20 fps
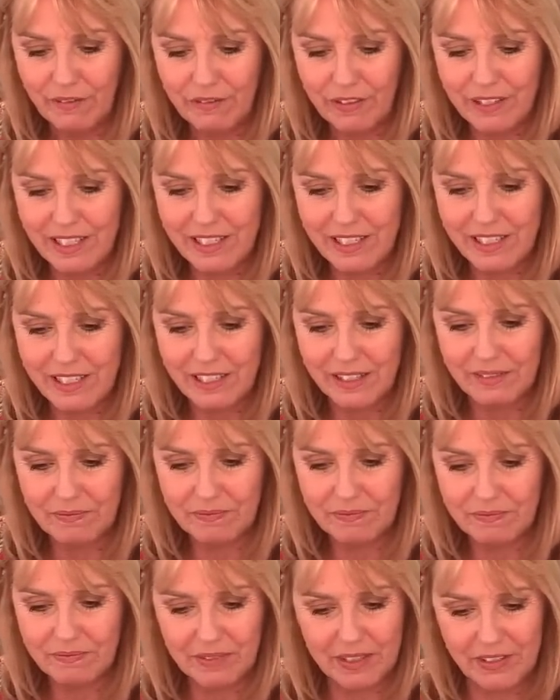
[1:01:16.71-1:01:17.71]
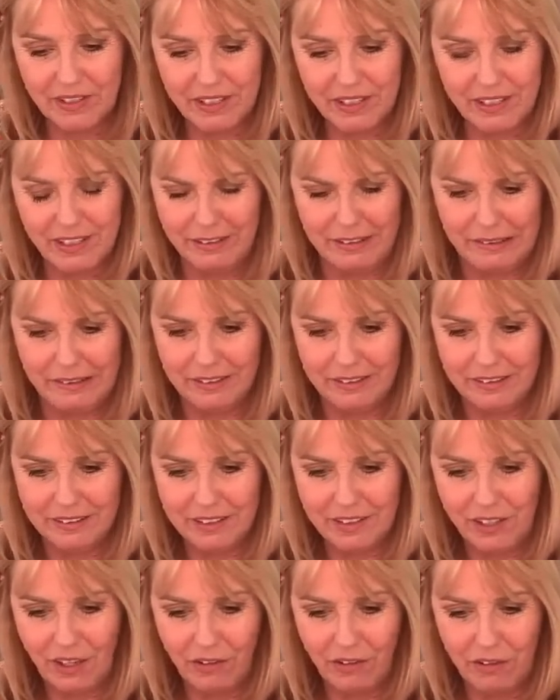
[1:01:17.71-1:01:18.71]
Funny, isn't it? Just, oh, just